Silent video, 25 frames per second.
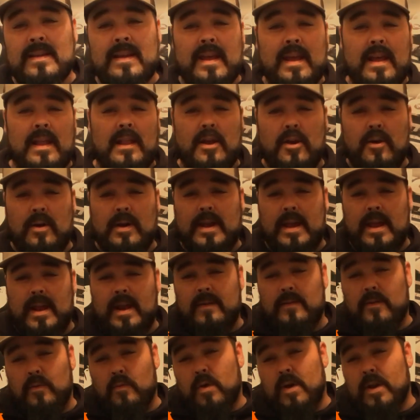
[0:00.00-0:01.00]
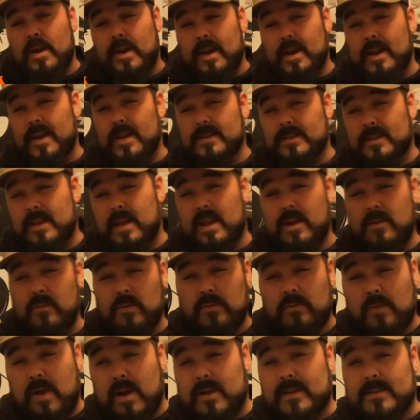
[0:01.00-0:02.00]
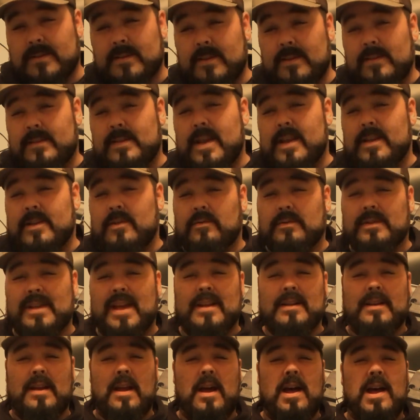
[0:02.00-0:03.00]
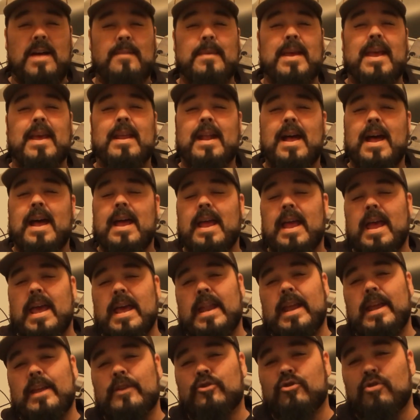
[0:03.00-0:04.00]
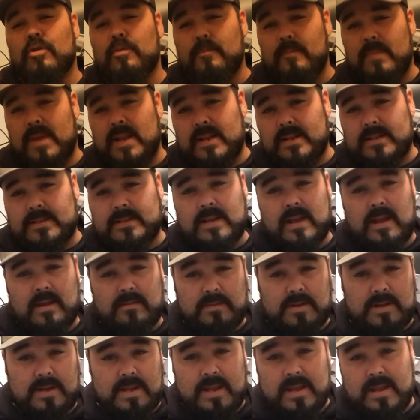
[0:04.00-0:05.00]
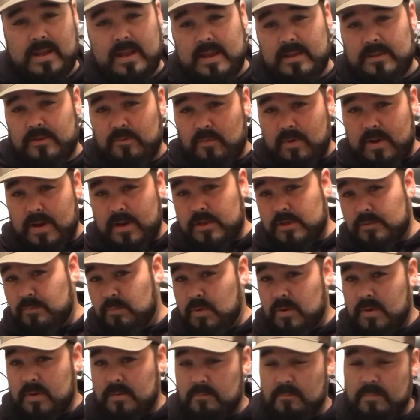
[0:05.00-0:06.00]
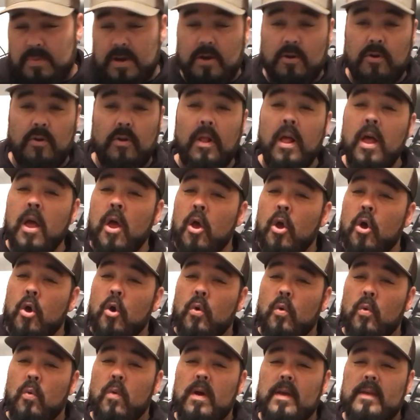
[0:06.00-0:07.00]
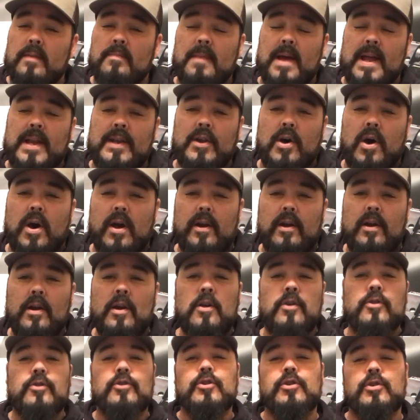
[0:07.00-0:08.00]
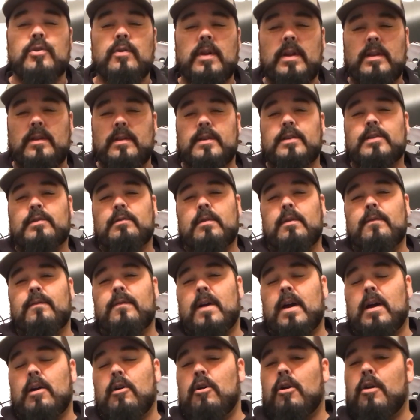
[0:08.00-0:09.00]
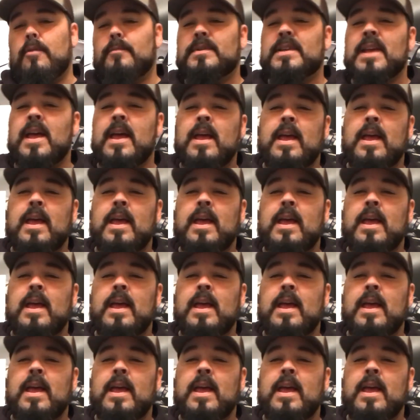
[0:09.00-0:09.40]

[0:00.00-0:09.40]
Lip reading: hello again everyone, it is Kenny with RocketCityTactical.com, and I had a tremendous time today at the range Bullet and Barrel with my daughter shooting these three firearms.